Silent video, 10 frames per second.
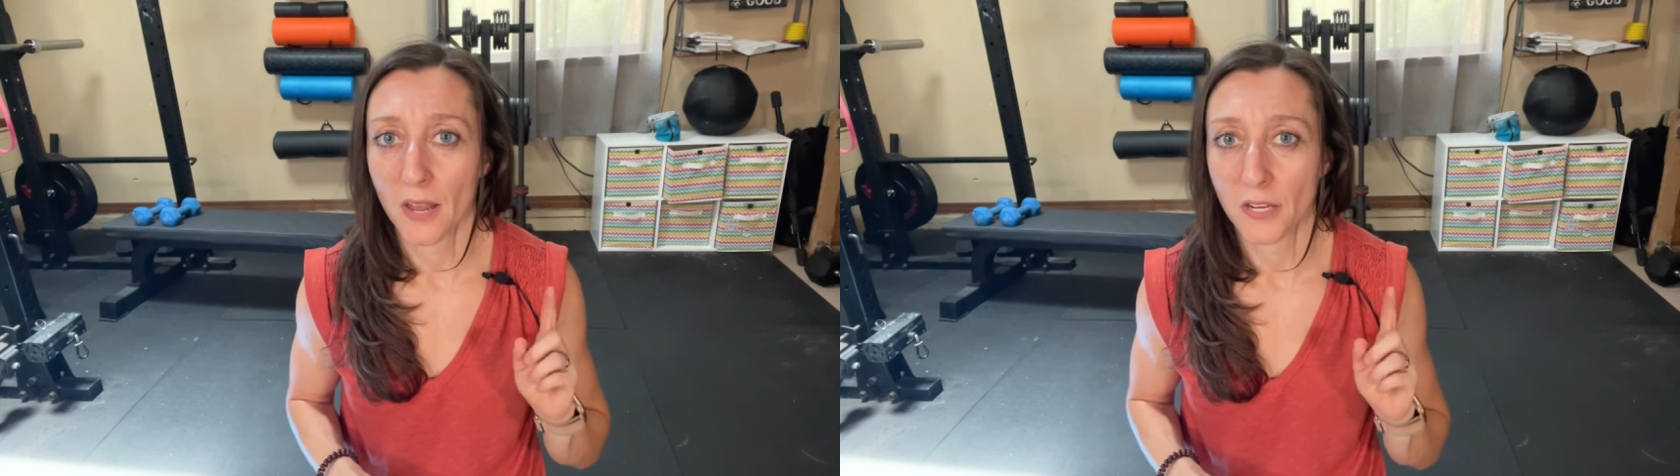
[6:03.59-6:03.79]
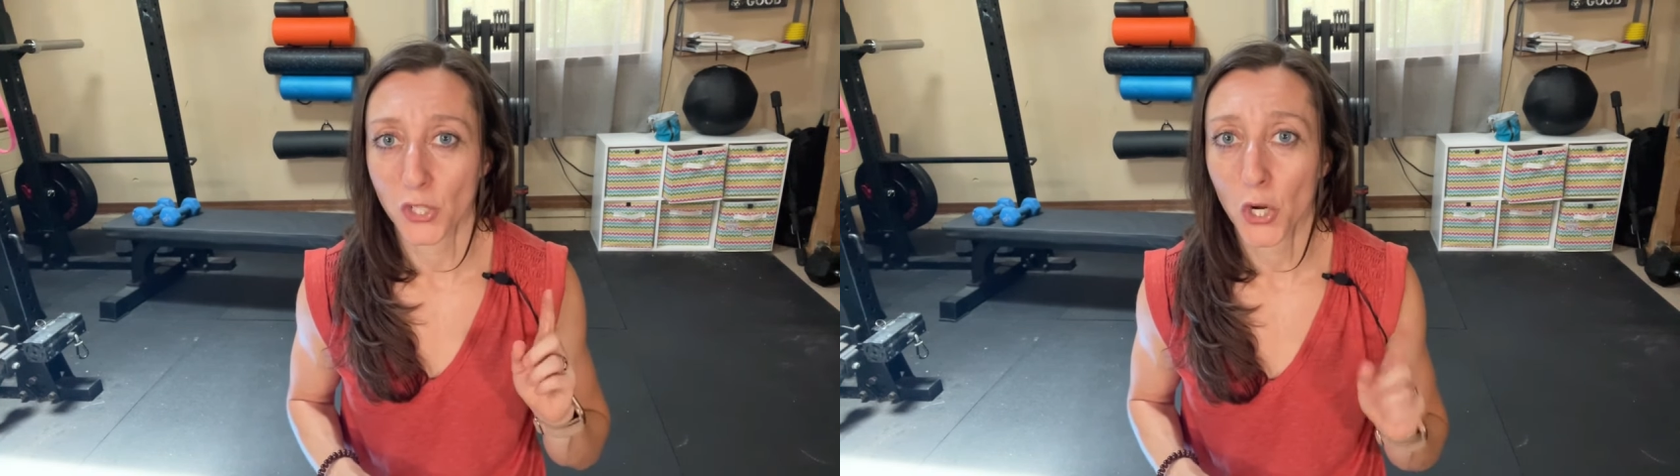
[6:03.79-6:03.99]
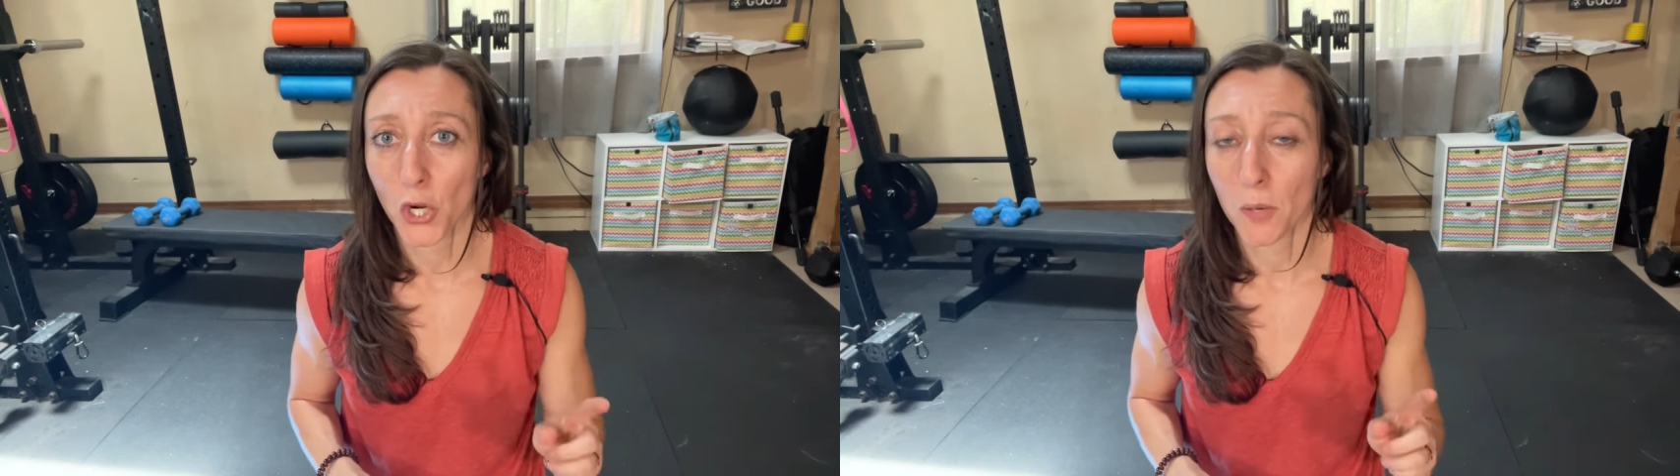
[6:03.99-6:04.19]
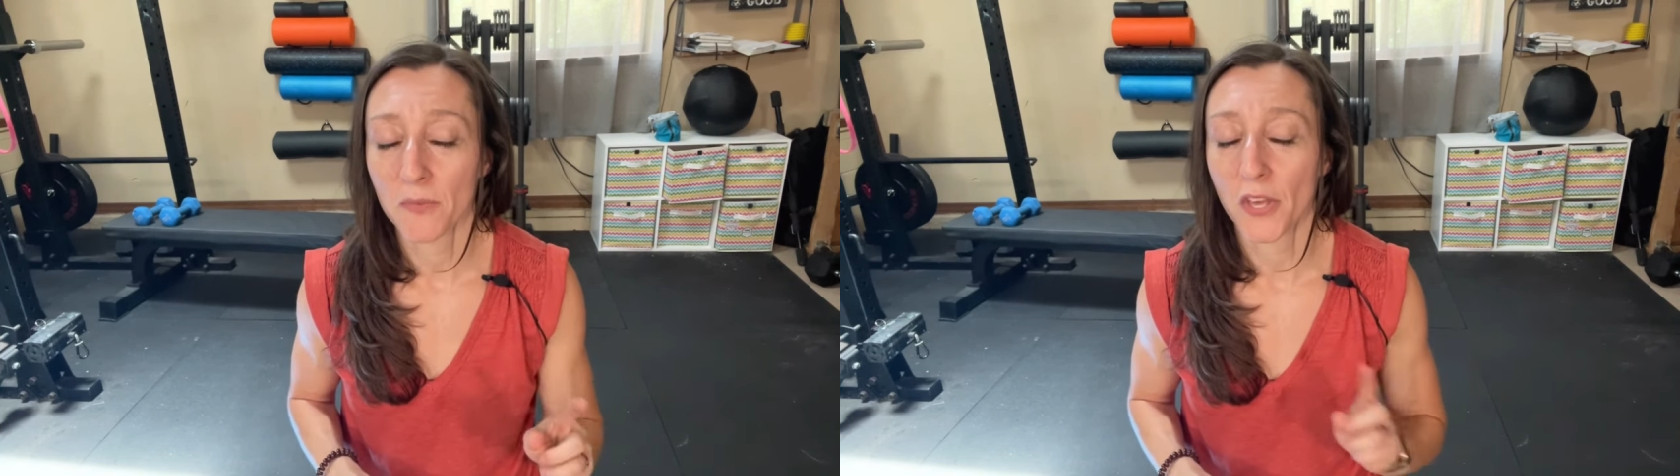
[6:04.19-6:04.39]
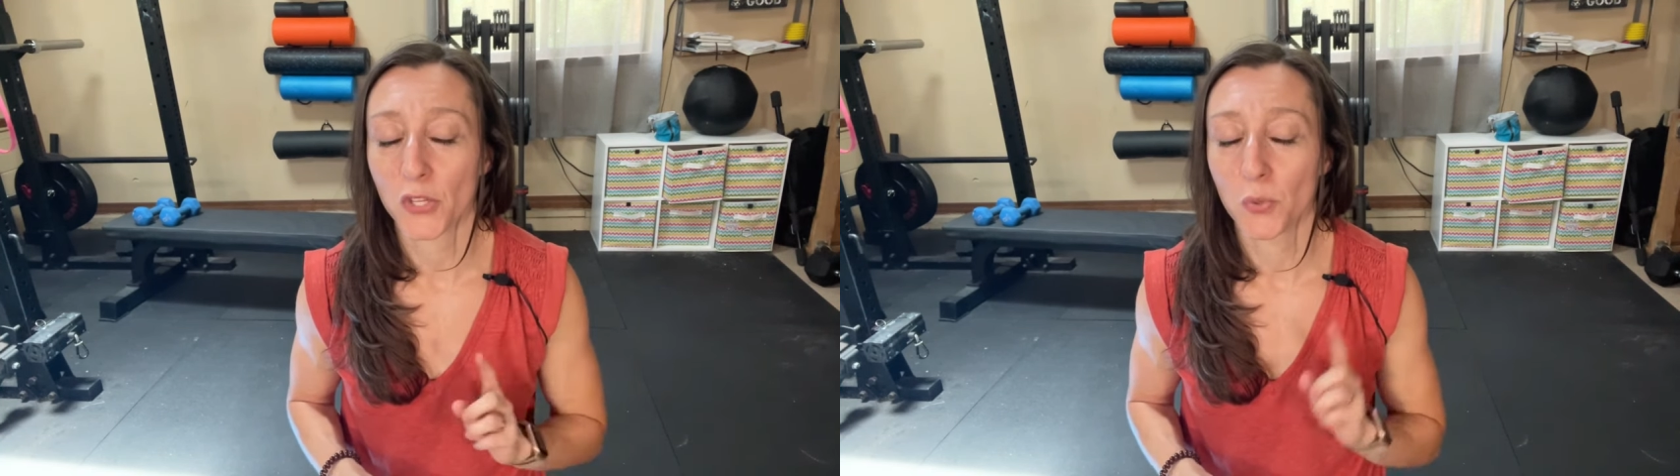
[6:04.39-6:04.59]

a term that you